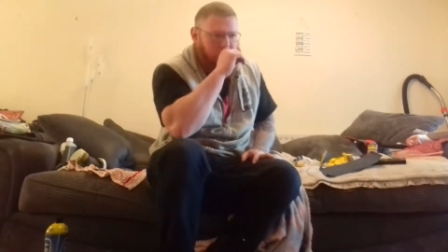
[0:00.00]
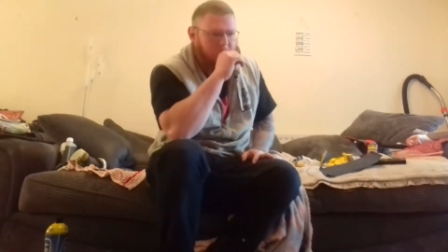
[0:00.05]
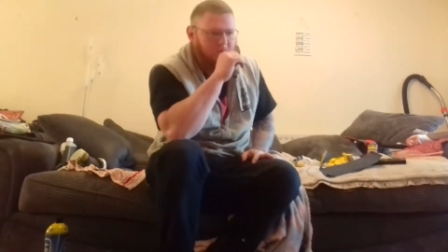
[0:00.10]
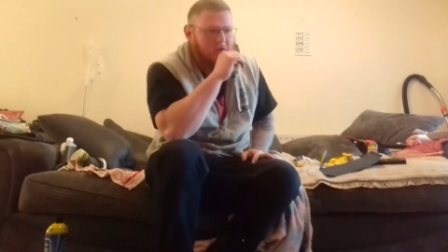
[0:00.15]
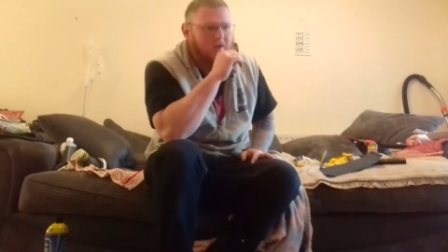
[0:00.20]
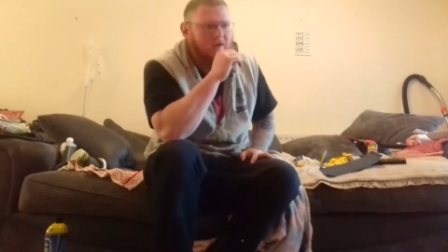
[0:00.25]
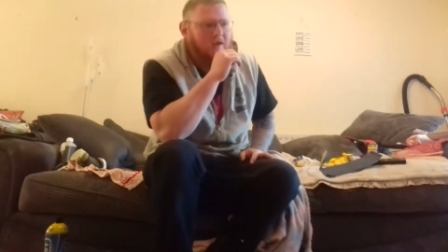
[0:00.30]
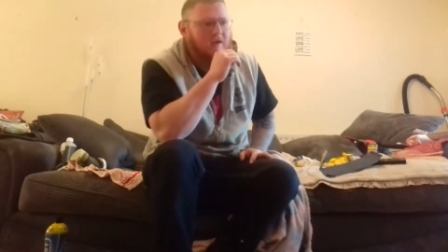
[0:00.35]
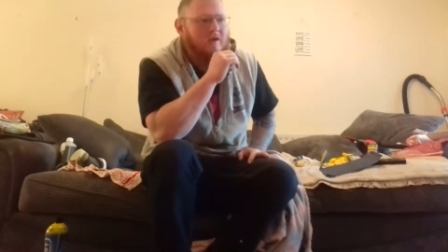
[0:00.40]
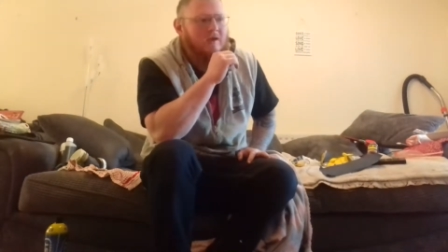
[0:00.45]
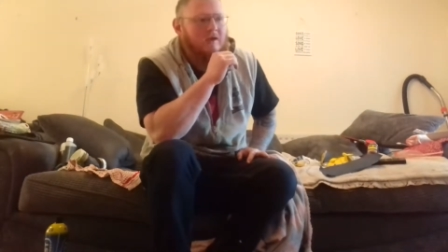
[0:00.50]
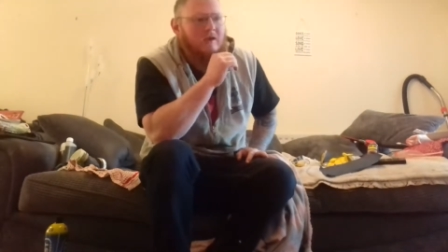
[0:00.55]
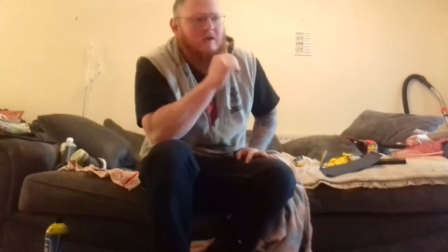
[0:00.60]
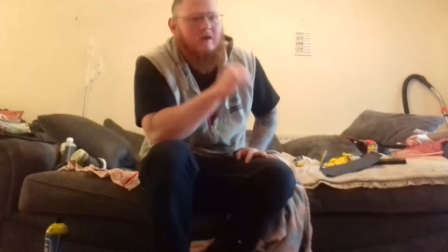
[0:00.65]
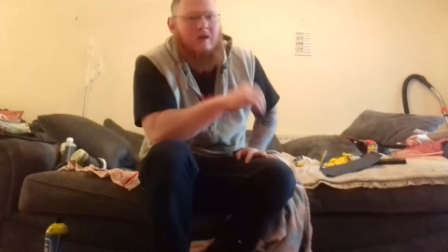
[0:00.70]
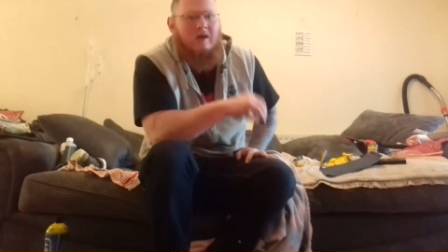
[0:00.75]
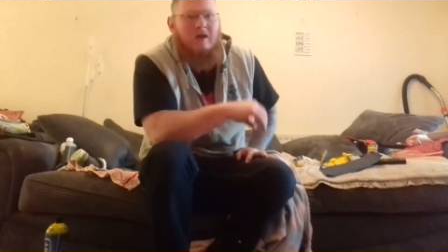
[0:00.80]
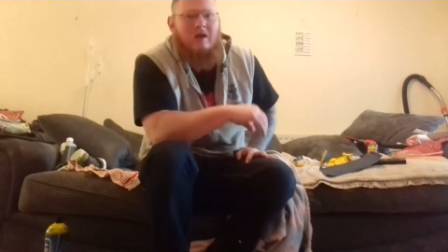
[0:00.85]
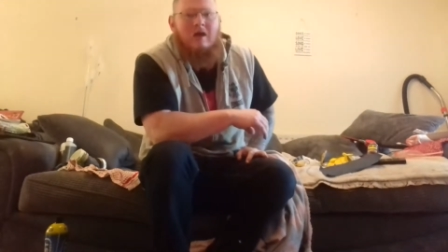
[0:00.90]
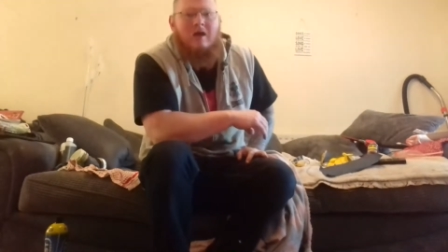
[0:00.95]
me.
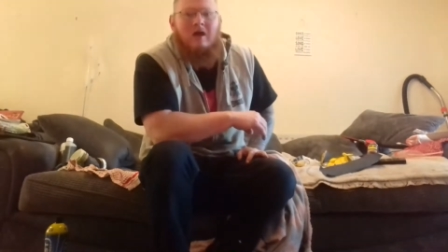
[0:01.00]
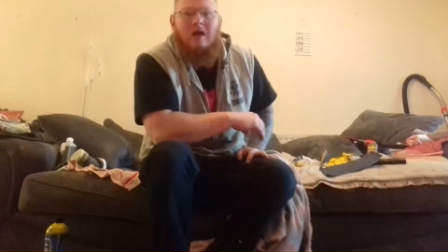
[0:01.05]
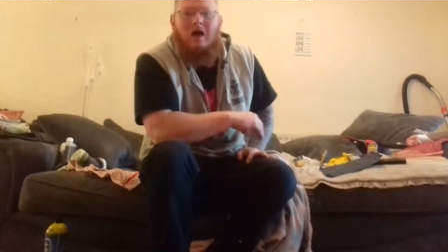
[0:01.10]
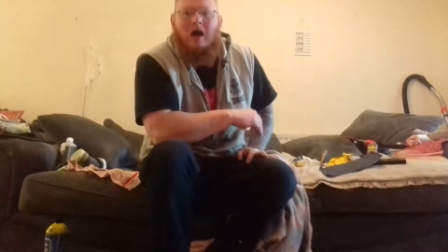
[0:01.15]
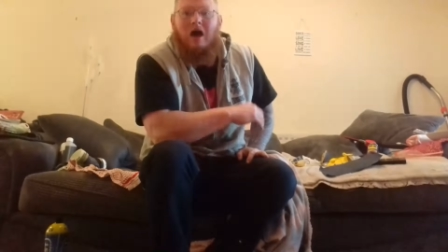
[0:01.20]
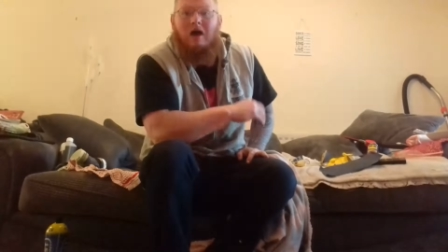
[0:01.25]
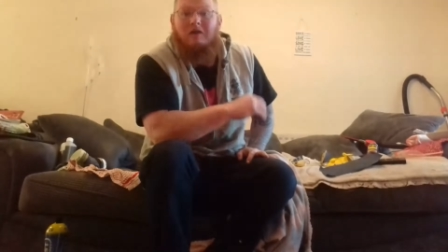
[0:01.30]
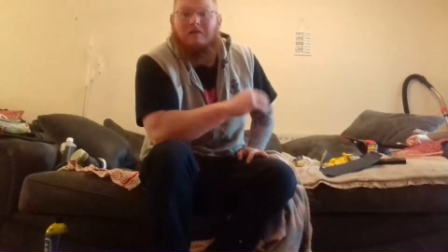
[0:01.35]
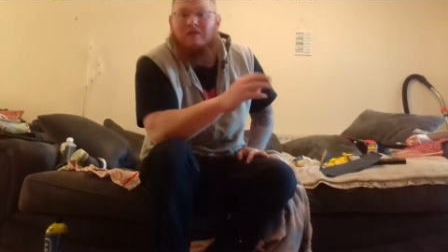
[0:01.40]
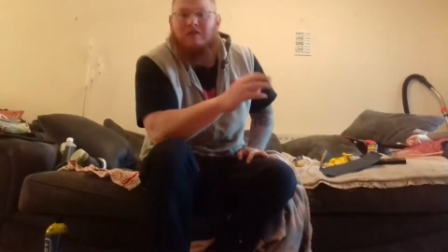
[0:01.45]
I've just